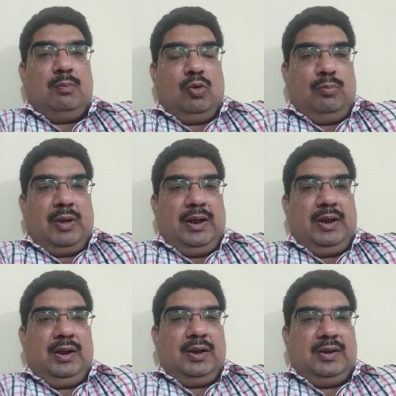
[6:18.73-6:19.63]

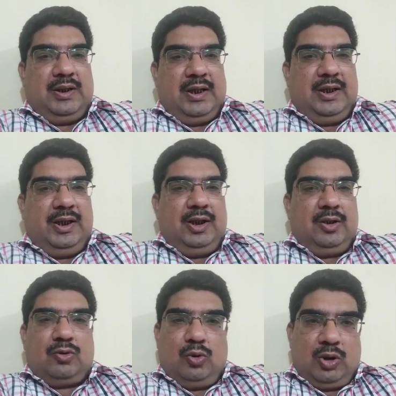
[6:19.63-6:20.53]
Mumbai,
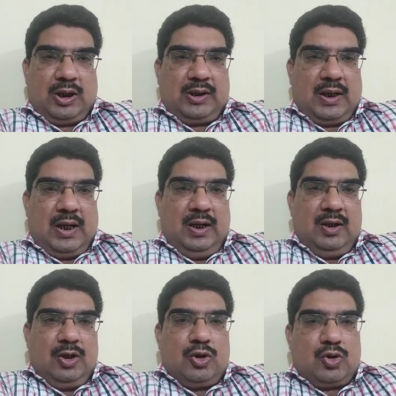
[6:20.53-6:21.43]
Delhi, Kolkata,
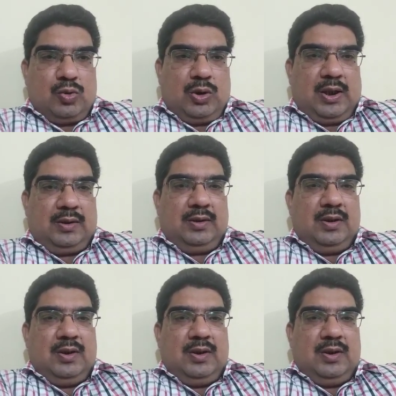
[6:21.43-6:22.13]
Surat,